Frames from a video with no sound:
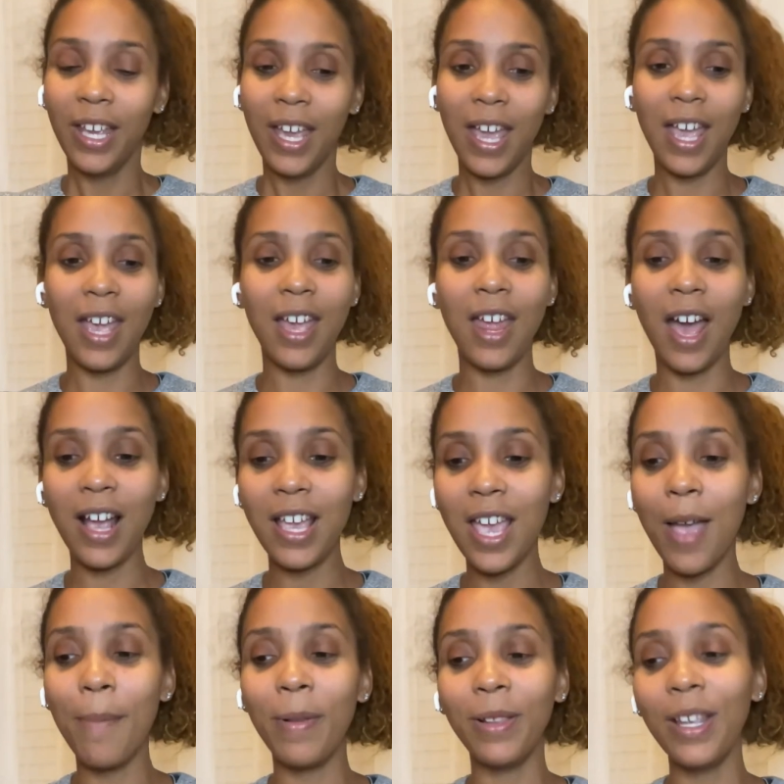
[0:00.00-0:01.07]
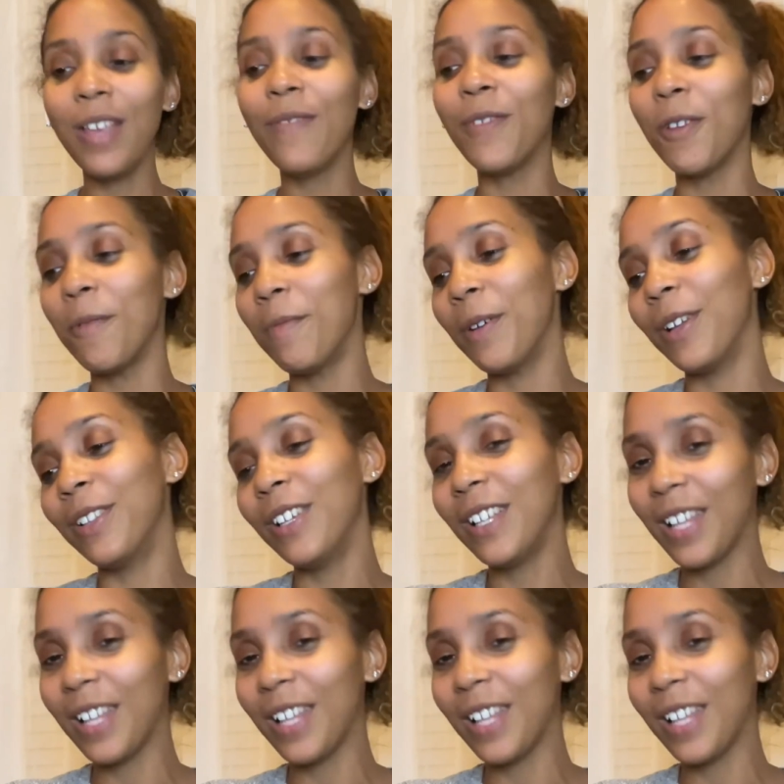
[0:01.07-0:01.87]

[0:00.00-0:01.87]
And I can't believe it, but it looked